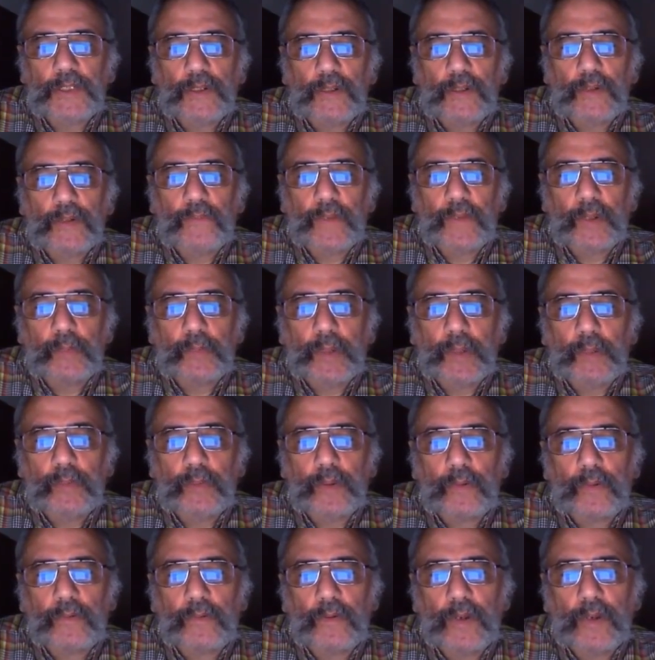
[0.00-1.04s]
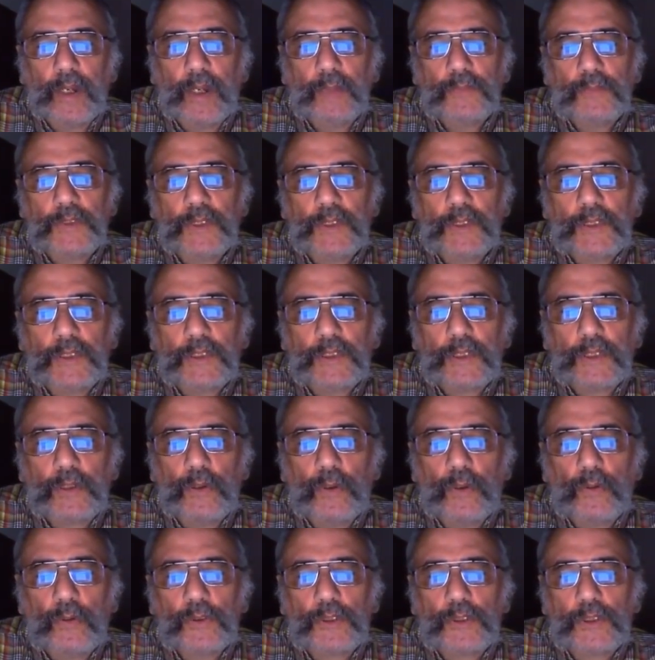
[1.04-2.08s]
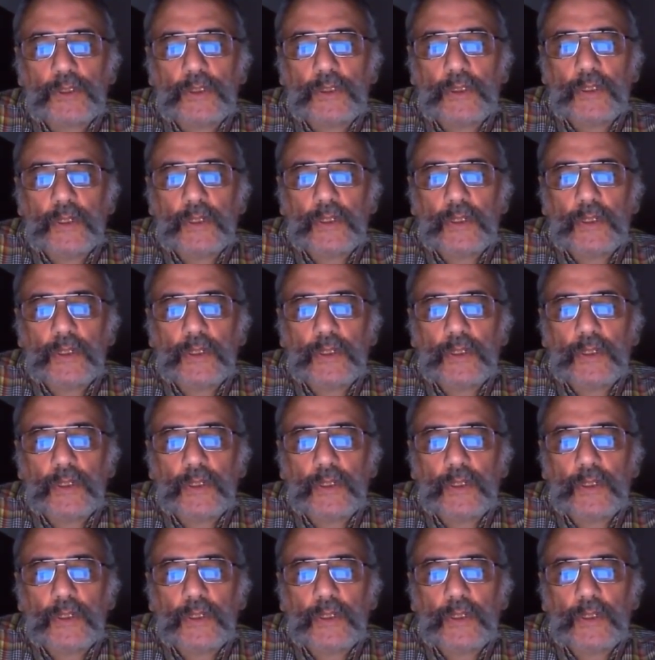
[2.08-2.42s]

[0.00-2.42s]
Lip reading: who convict people of crimes, it's the courts.